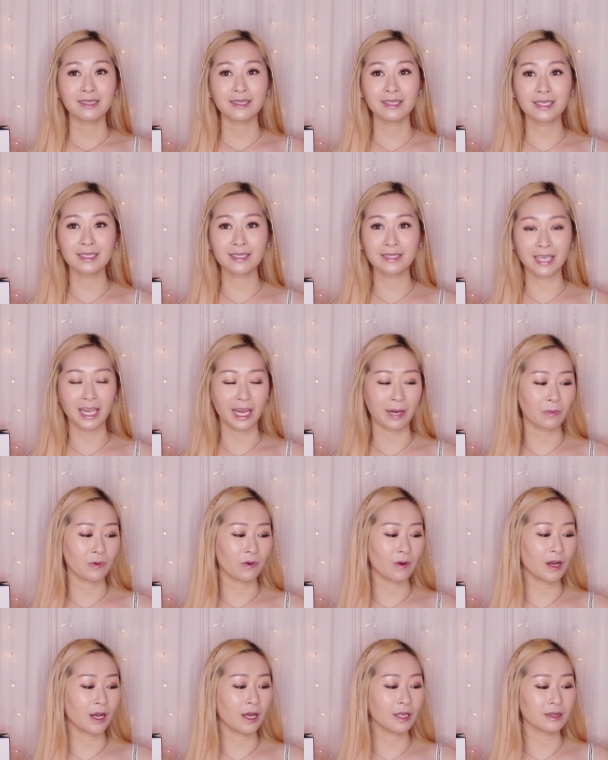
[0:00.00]
This
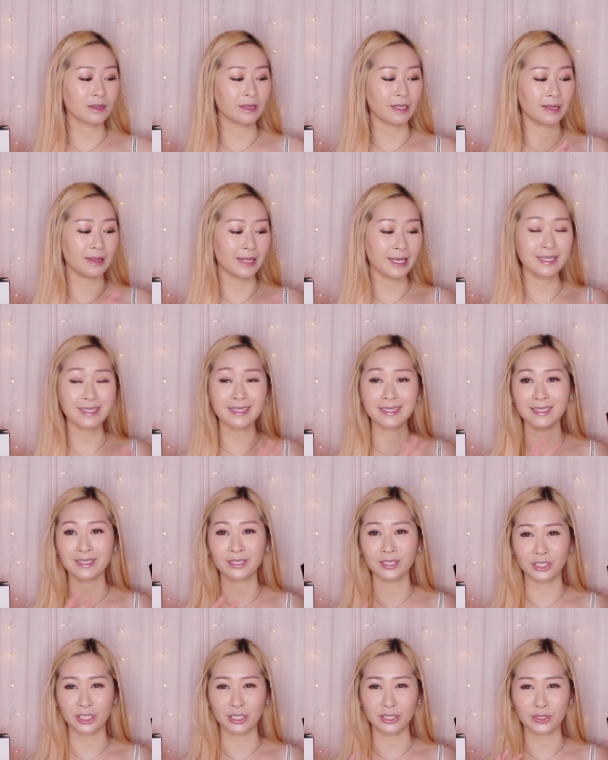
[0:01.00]
camera, the lens
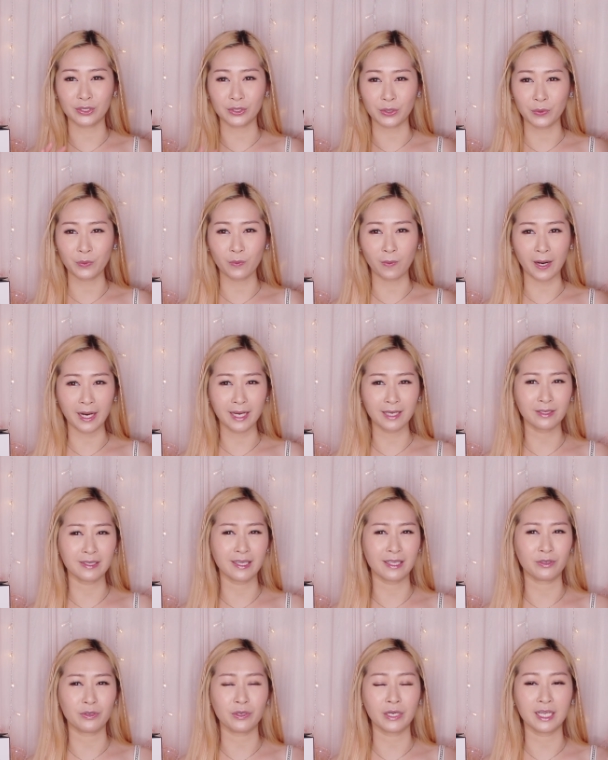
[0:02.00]
is just so wide
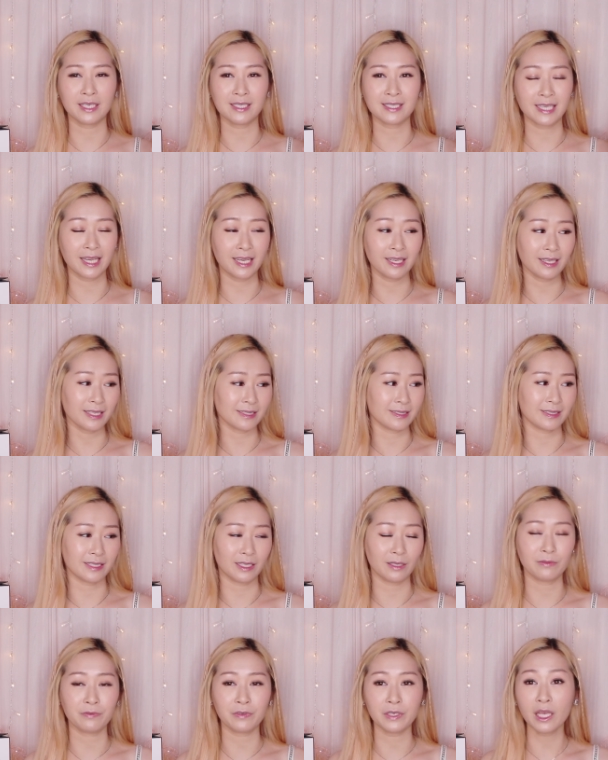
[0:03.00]
that you can take a
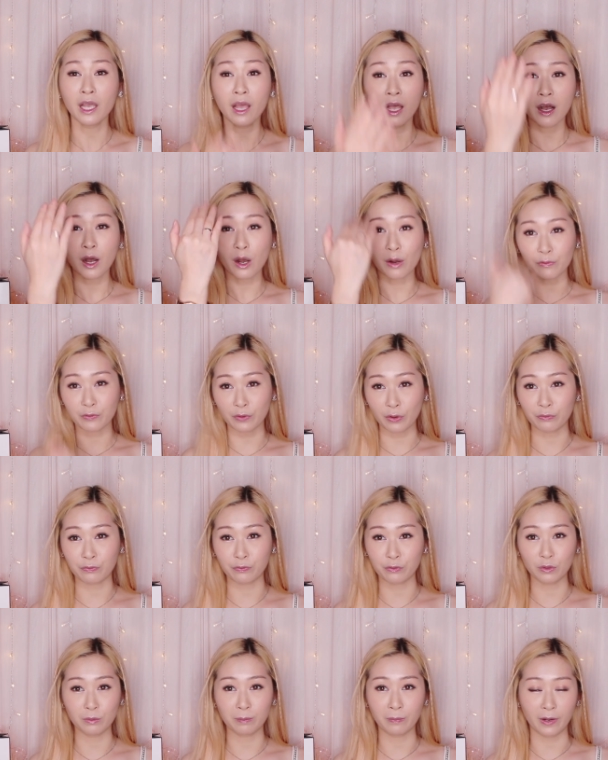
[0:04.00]
selfie of your
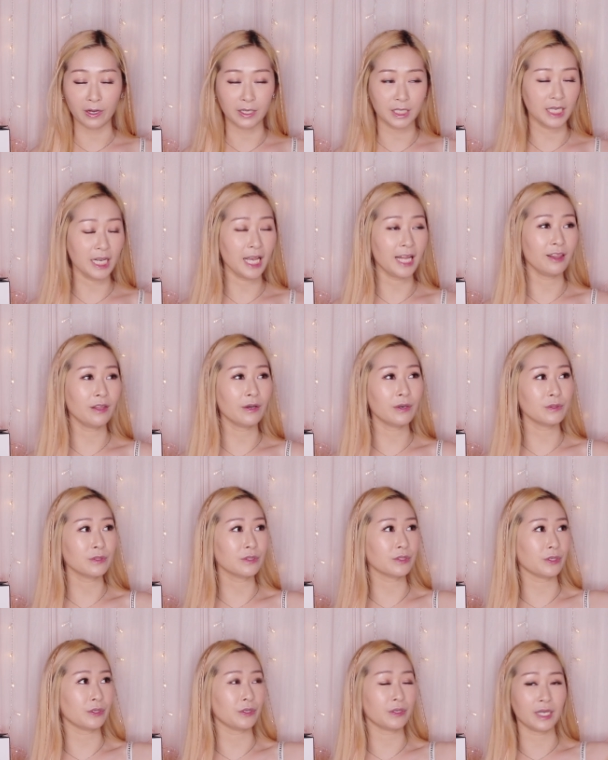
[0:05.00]
full body alone,
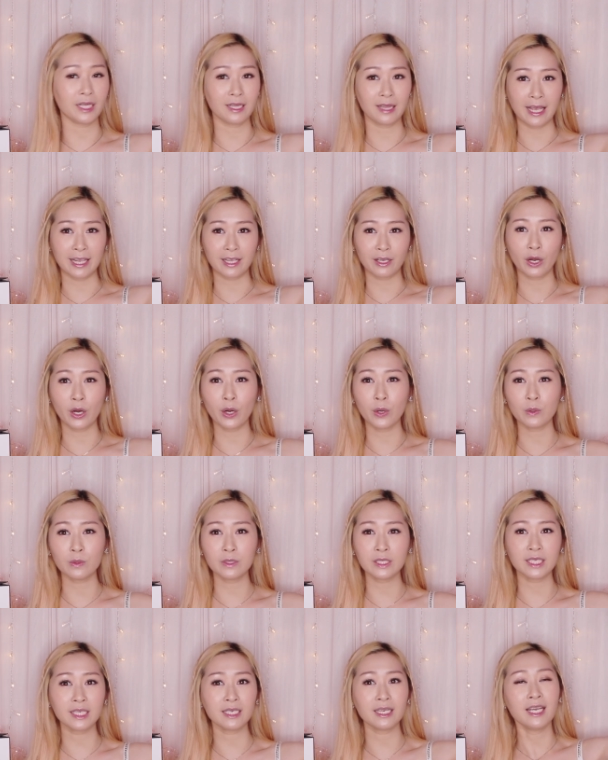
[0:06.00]
so you can like
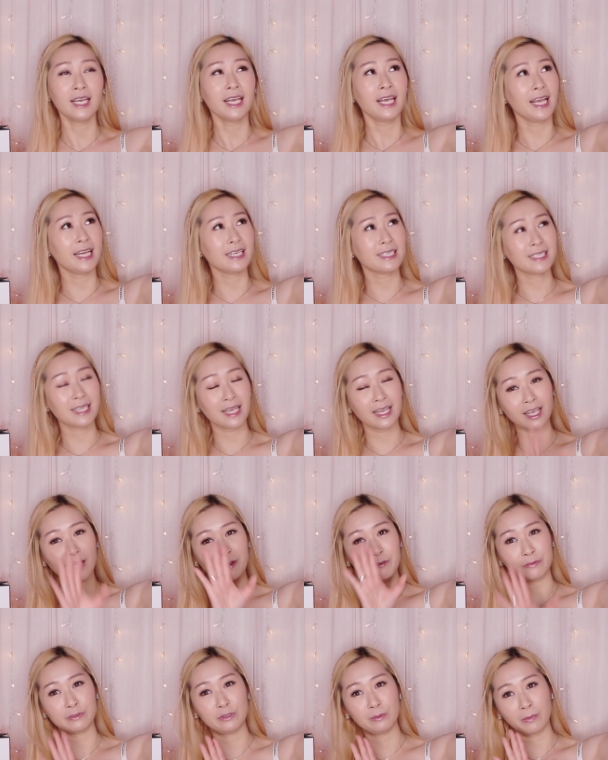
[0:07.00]
hold it and take
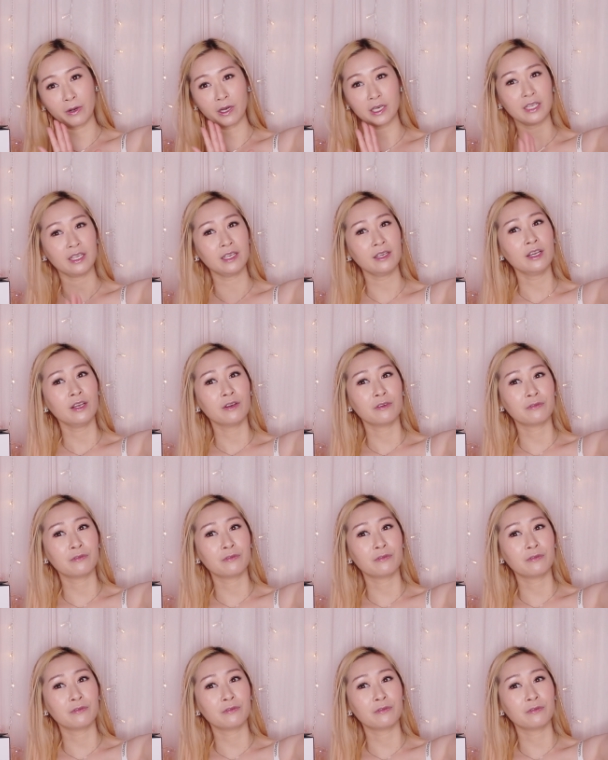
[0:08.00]
a full body